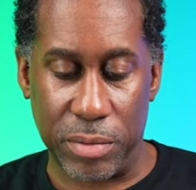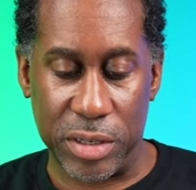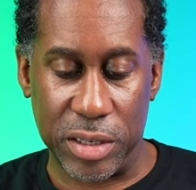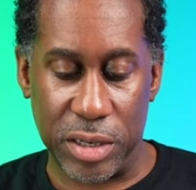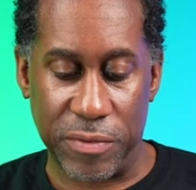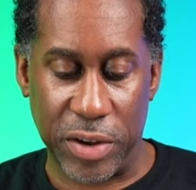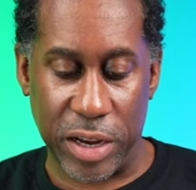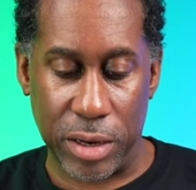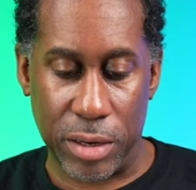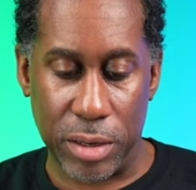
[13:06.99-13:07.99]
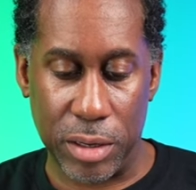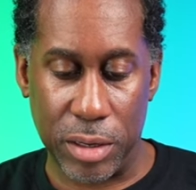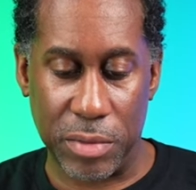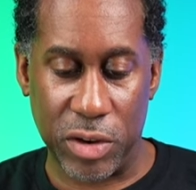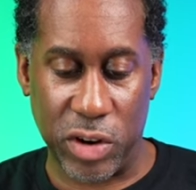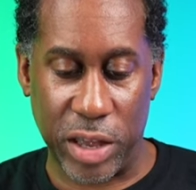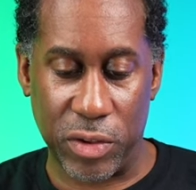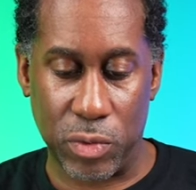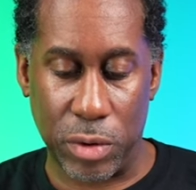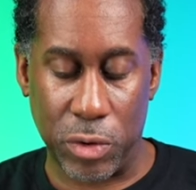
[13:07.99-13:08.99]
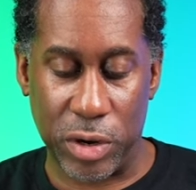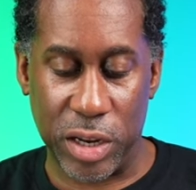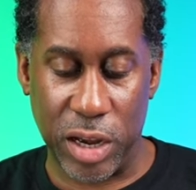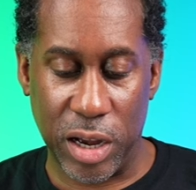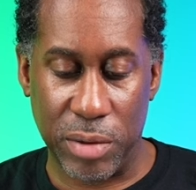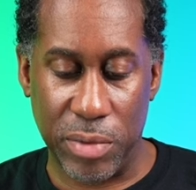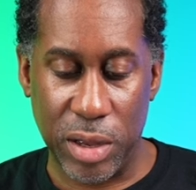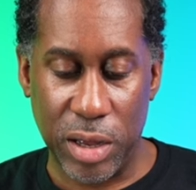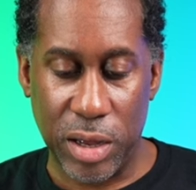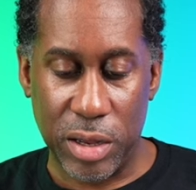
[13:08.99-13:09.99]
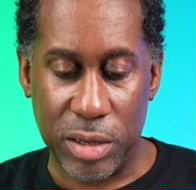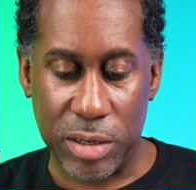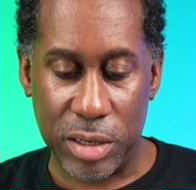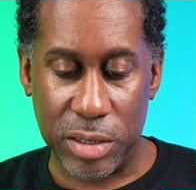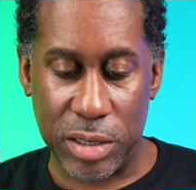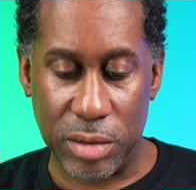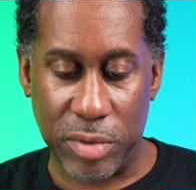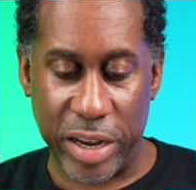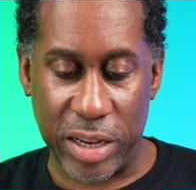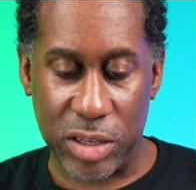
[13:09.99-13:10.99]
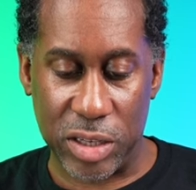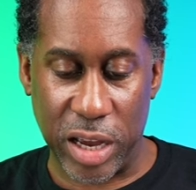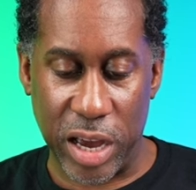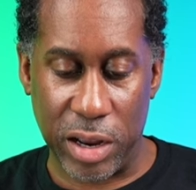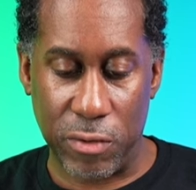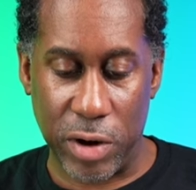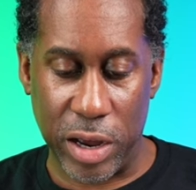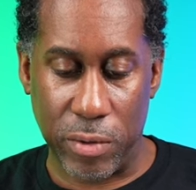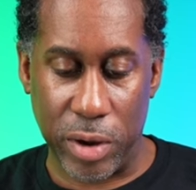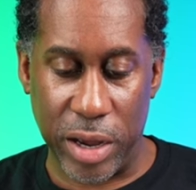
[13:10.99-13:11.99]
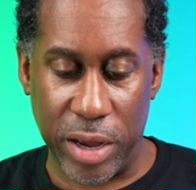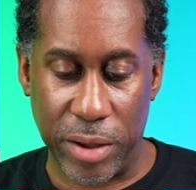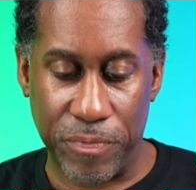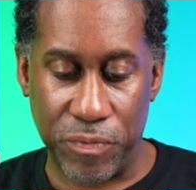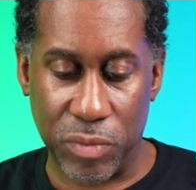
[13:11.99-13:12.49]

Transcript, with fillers: Let me see if I can, let me try this one more time. doesn't seem like it's scanning right away.